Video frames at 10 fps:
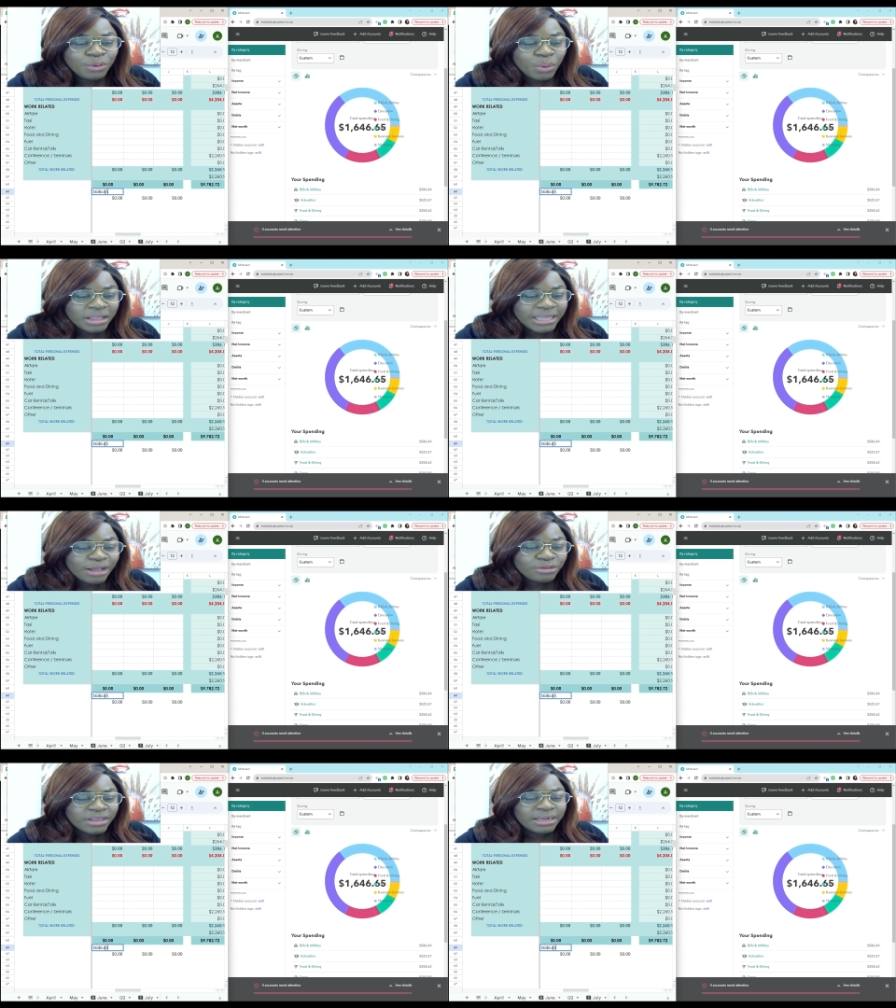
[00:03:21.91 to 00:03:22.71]

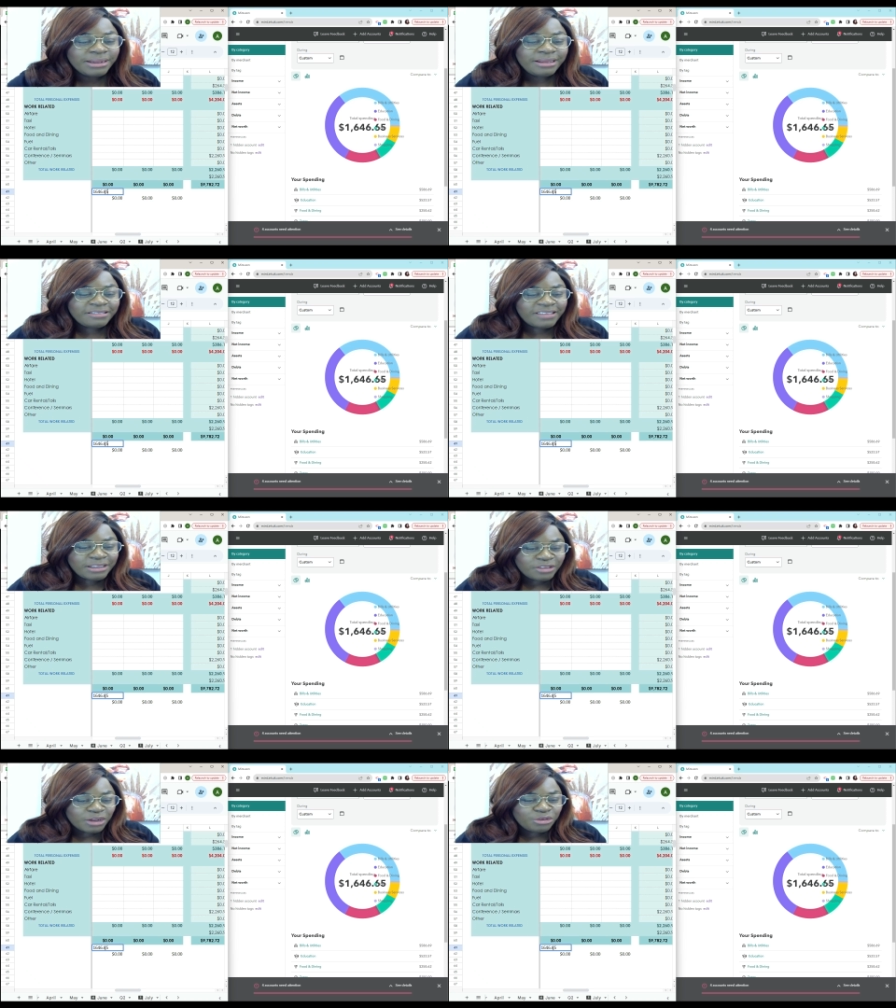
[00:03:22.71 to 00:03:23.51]

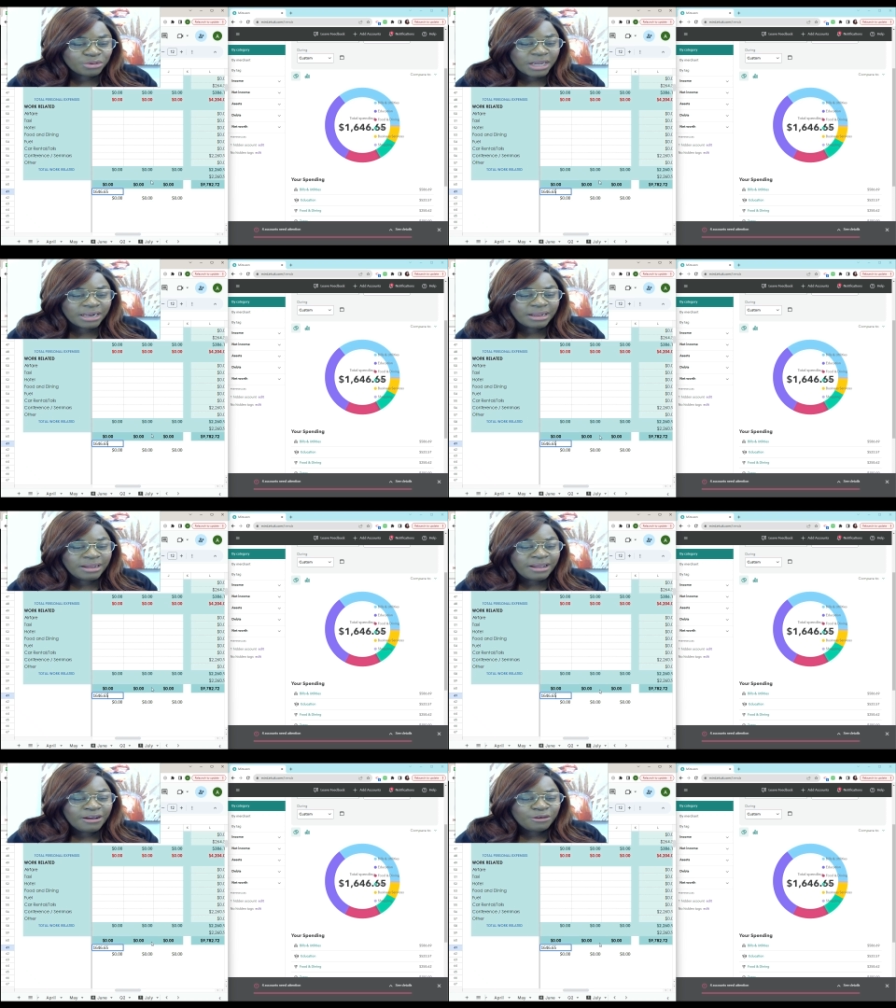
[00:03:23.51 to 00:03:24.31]

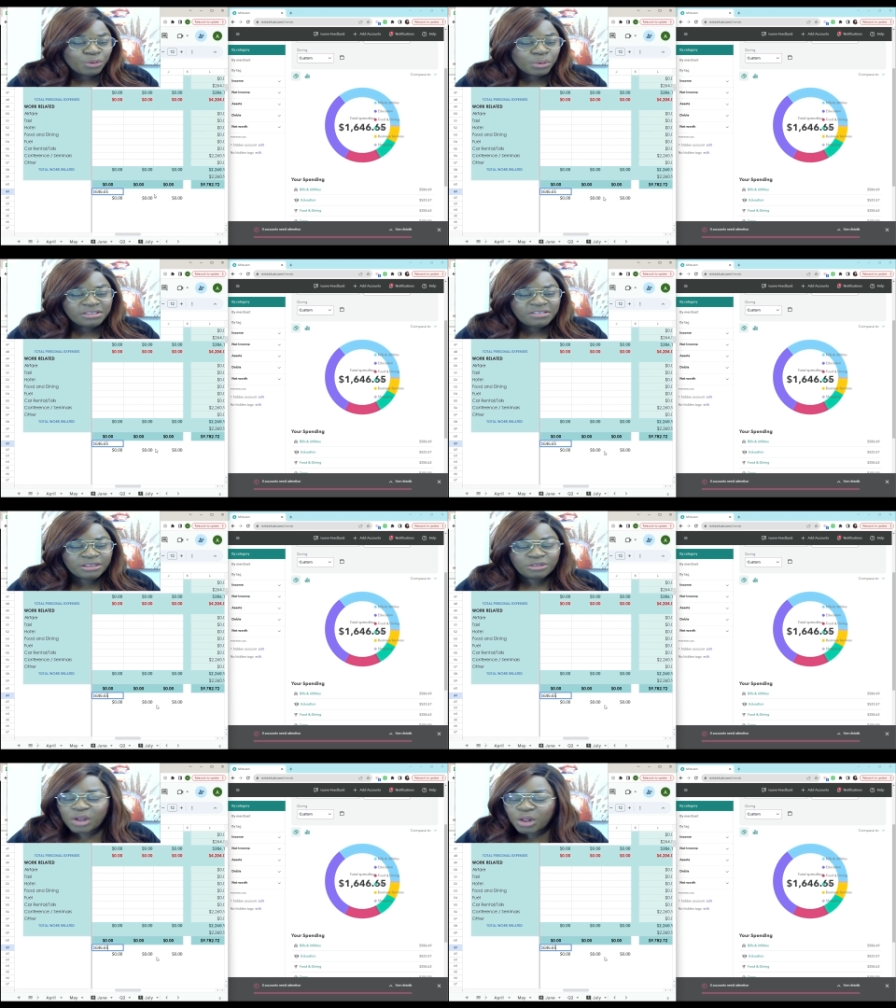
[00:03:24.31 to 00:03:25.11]

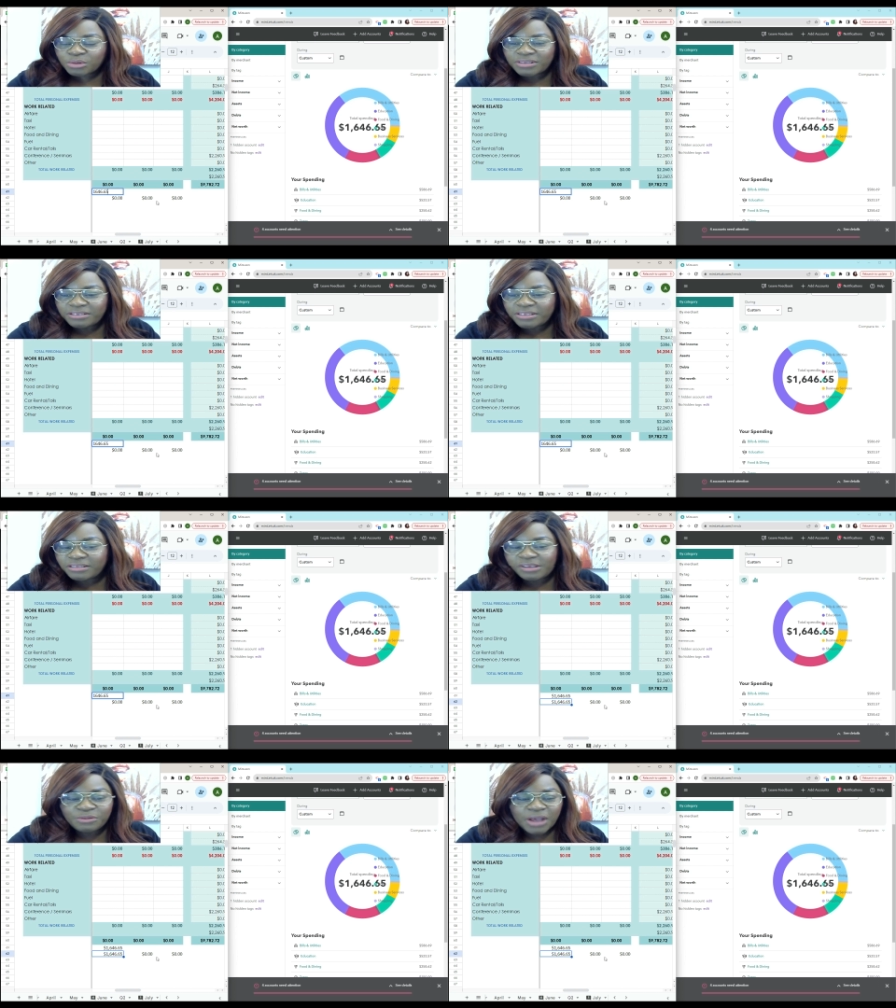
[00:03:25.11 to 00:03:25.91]

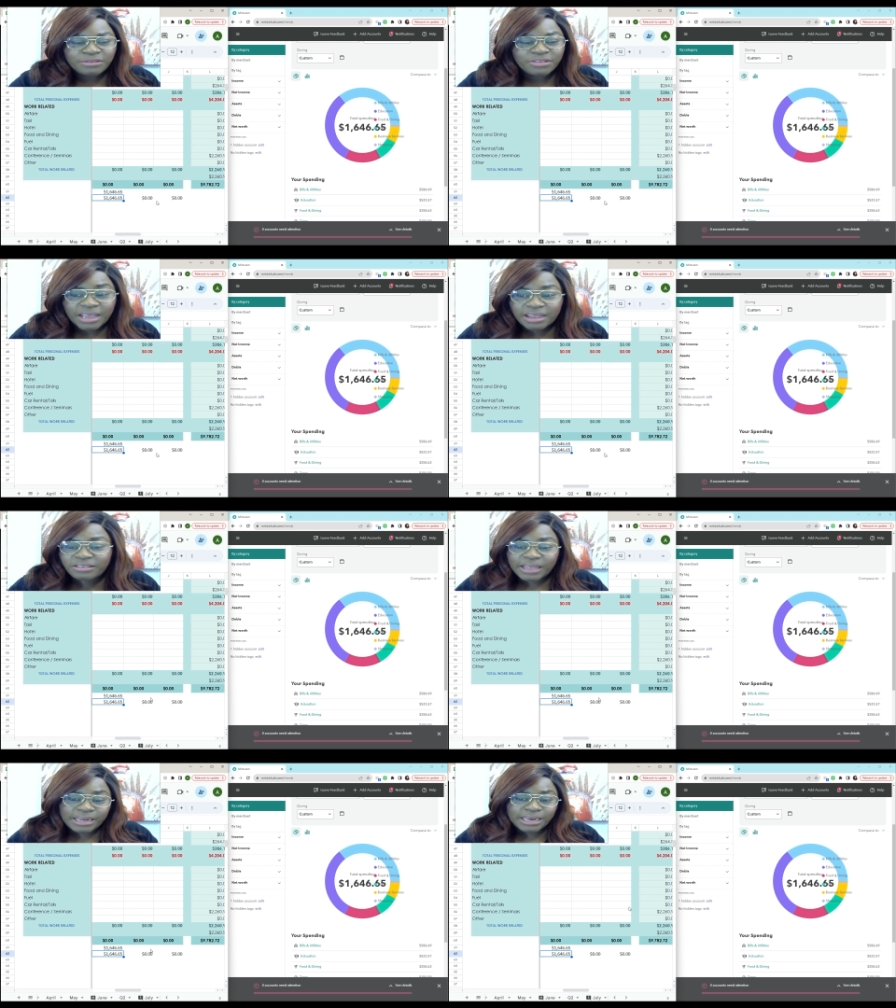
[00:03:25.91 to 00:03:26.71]

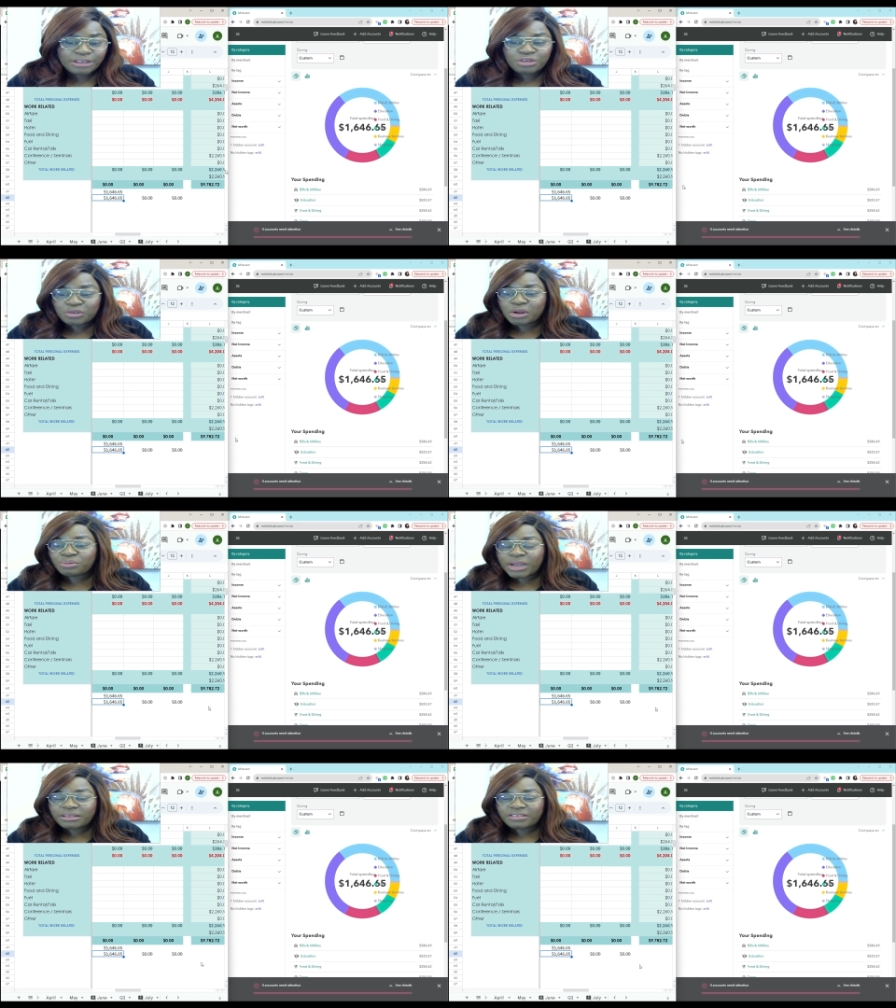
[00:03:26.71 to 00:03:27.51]
$1,646.65, and let's
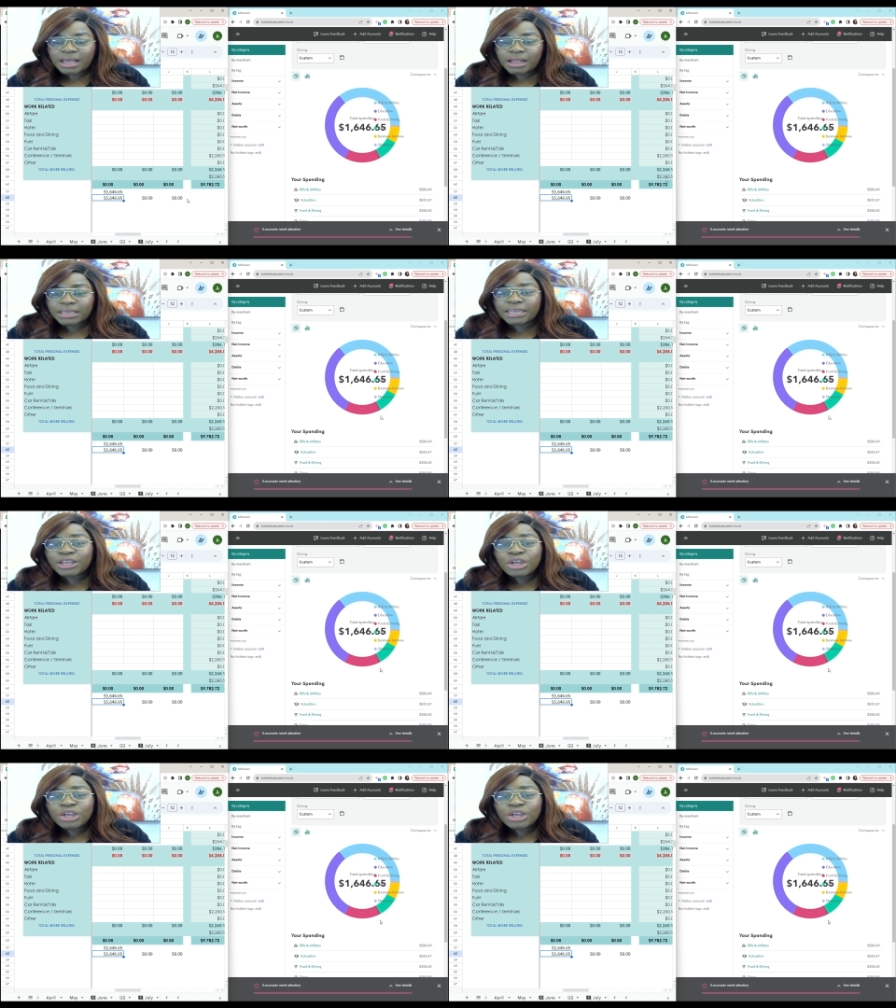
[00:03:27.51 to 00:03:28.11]
start reconciling.